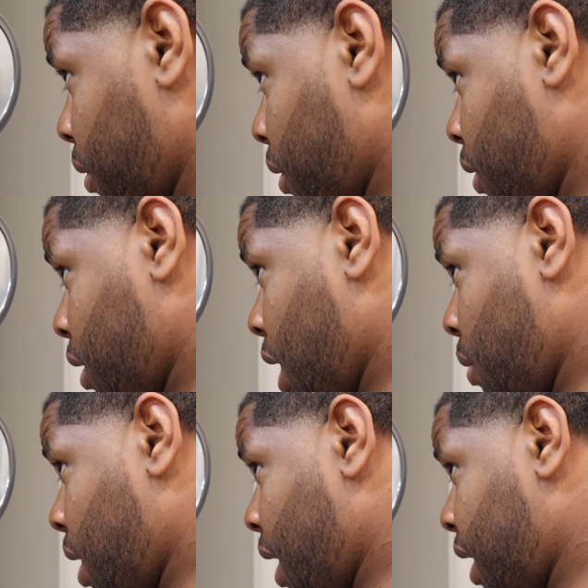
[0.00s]
Okay,
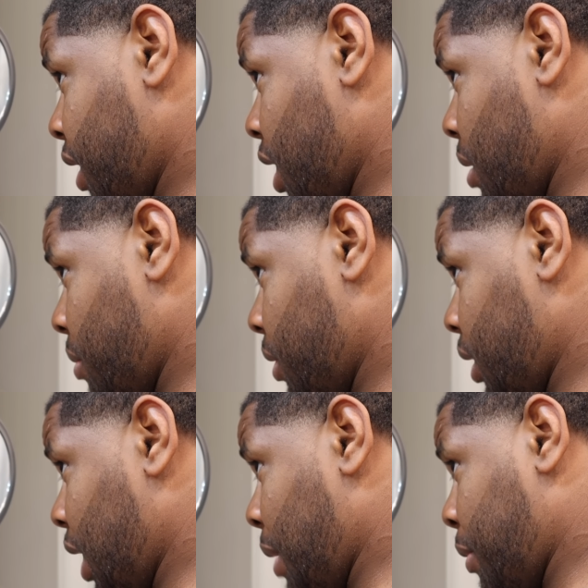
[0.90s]
when I edge up, my
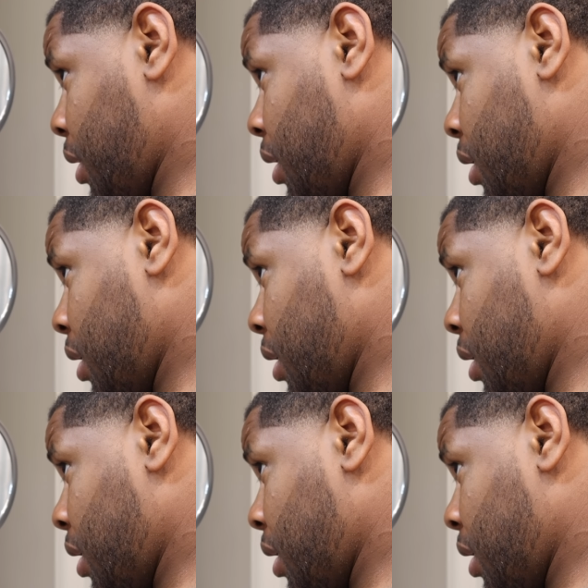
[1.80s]
taper.